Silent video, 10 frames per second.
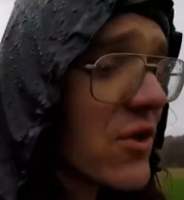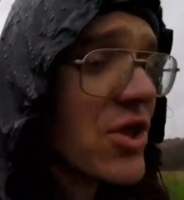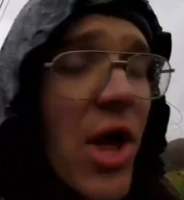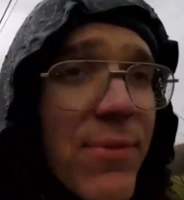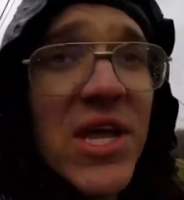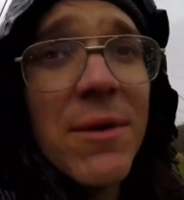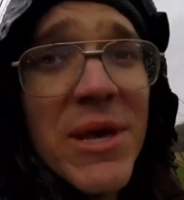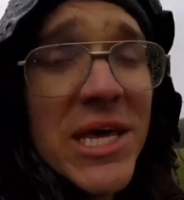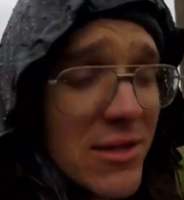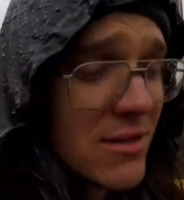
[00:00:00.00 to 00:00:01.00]
if you just stopped eating
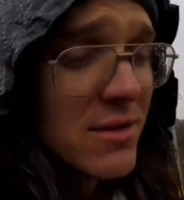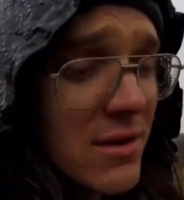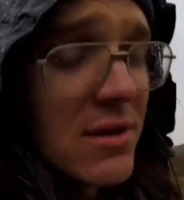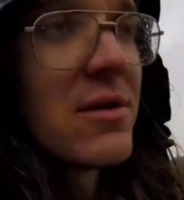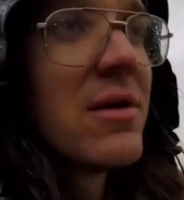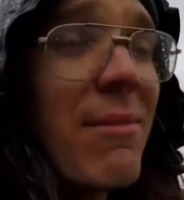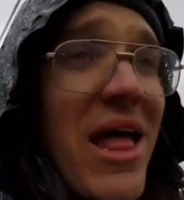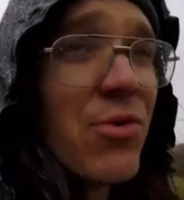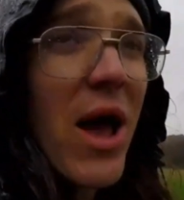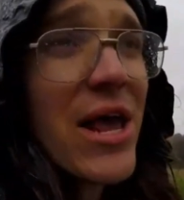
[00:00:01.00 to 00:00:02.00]
meat. I mean,
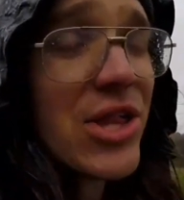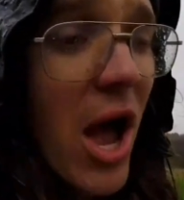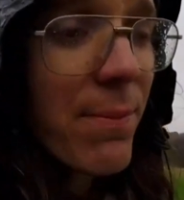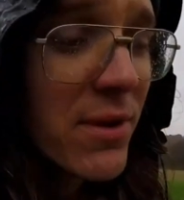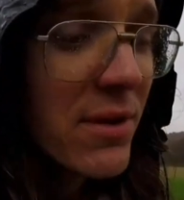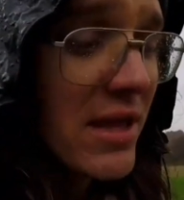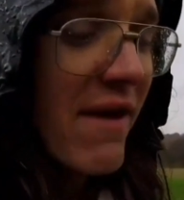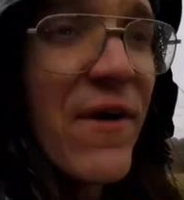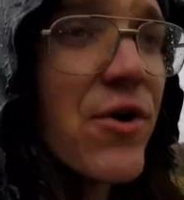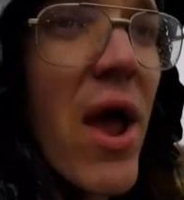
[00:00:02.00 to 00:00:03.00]
that's why I stopped, and
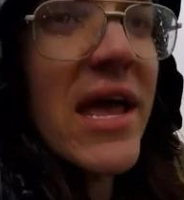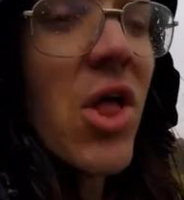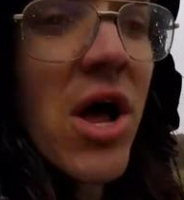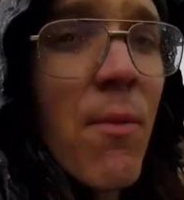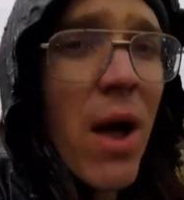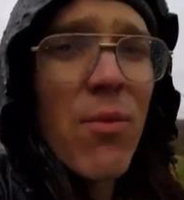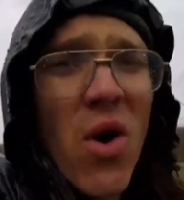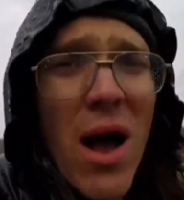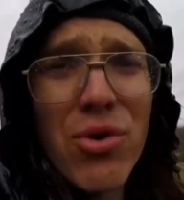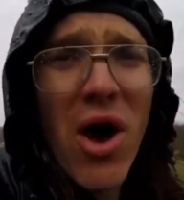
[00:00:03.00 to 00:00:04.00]
I feel great. Look, I'm, I'm,
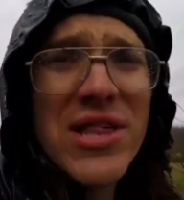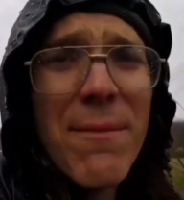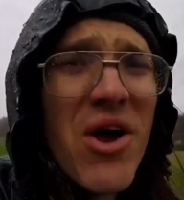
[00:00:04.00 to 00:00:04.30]
I'm crossing